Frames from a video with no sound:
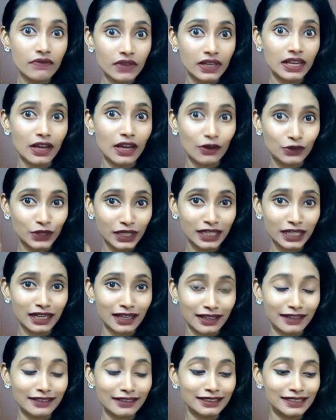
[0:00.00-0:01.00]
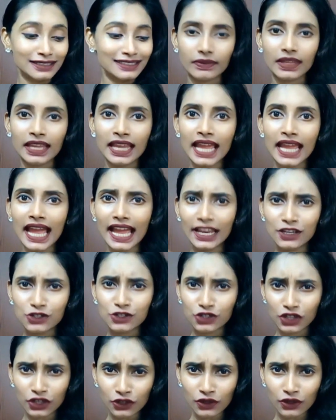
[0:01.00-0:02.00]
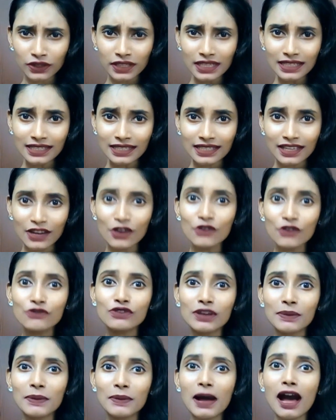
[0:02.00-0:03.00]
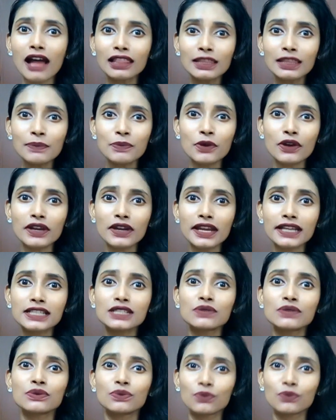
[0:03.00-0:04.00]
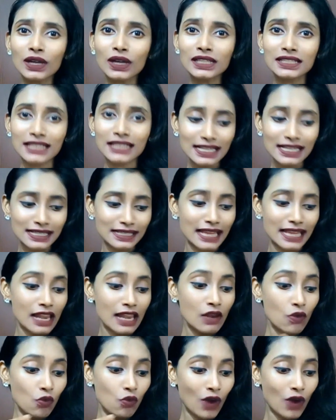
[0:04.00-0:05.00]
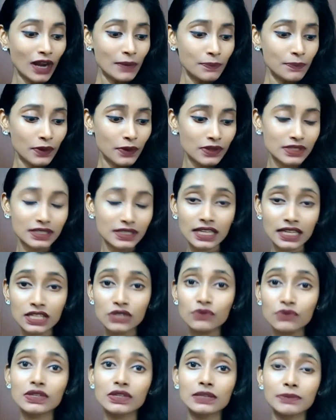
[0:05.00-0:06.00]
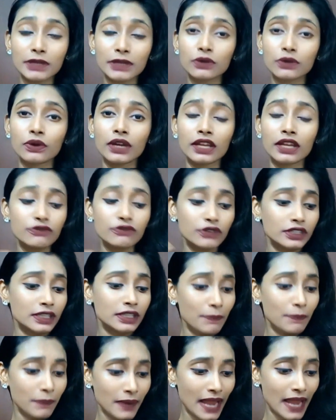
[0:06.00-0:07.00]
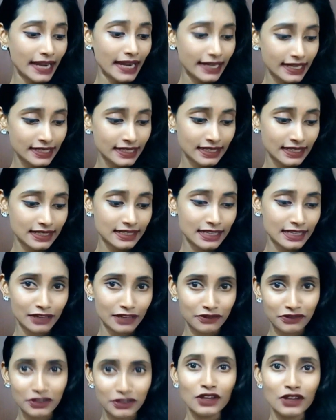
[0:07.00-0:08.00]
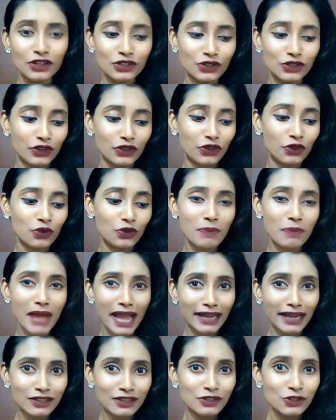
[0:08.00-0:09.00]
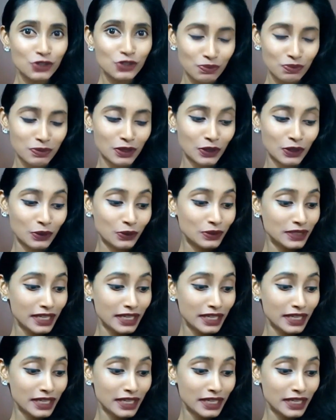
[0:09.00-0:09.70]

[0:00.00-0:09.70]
We love the colors. And do you know this? From all the products what they sell, 1% will be going for the planet itself. So give back to blue.